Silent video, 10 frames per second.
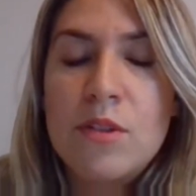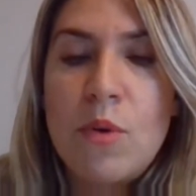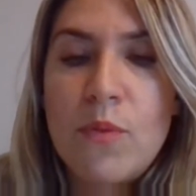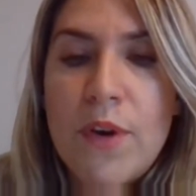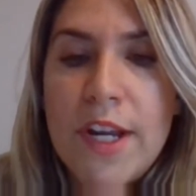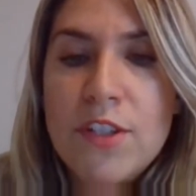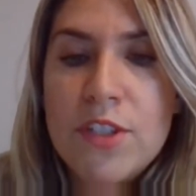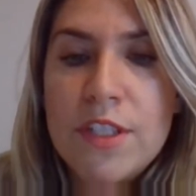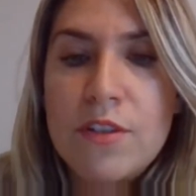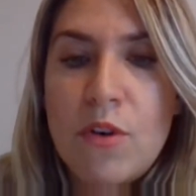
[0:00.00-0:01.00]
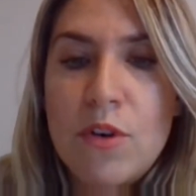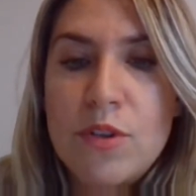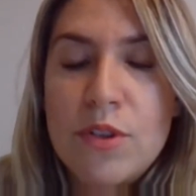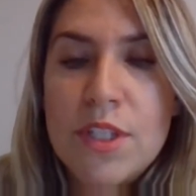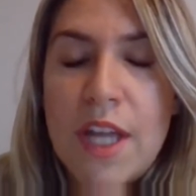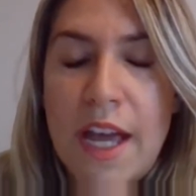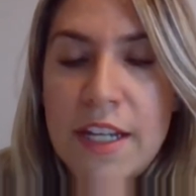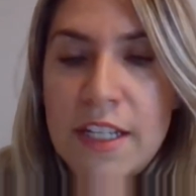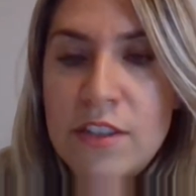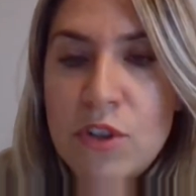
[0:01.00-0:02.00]
software engineering courses,
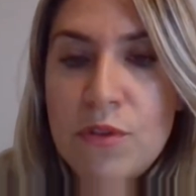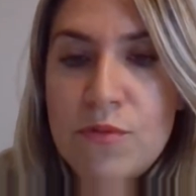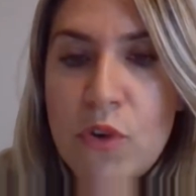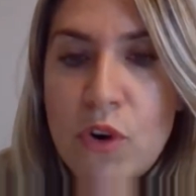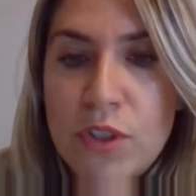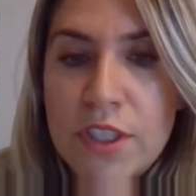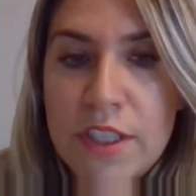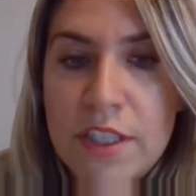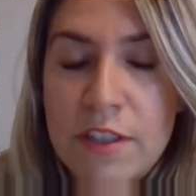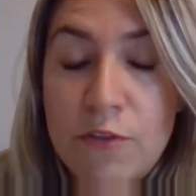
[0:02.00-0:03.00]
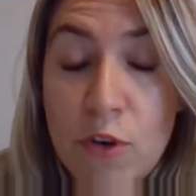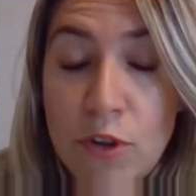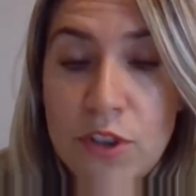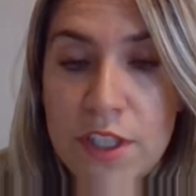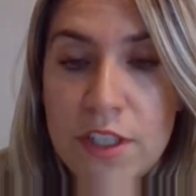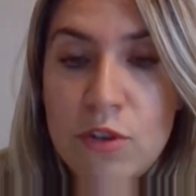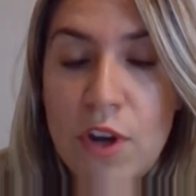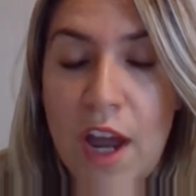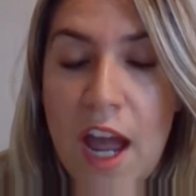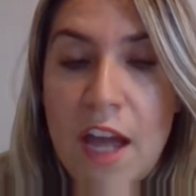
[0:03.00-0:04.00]
and in your fourth year,
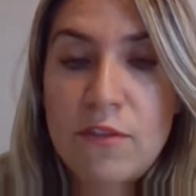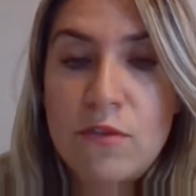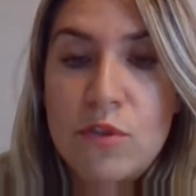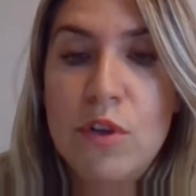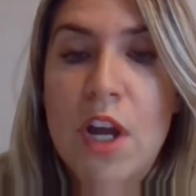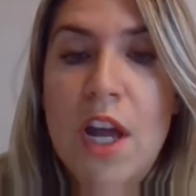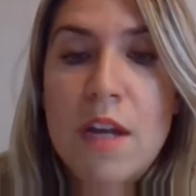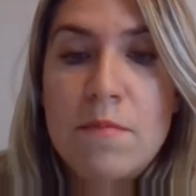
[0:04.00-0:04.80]
you have to